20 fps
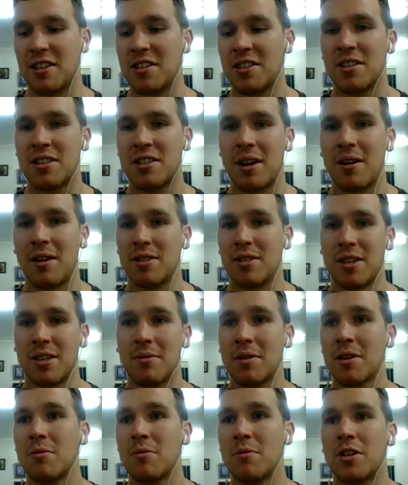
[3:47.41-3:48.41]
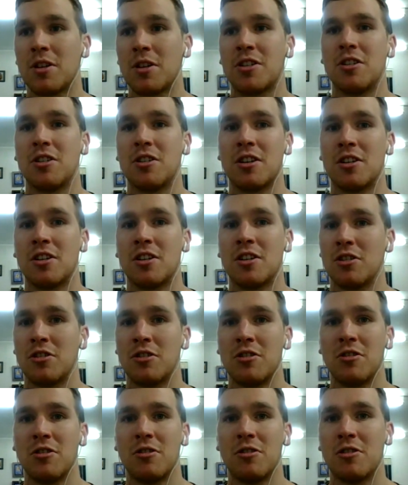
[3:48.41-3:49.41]
It's something which you can
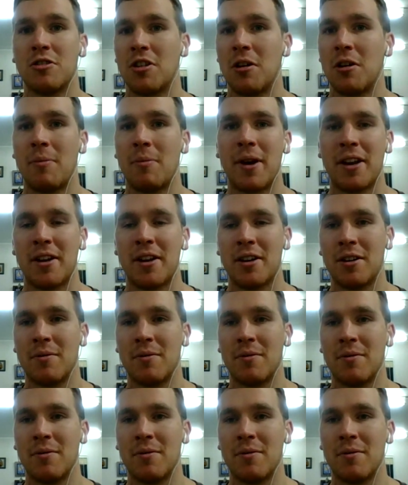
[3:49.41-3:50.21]
do no matter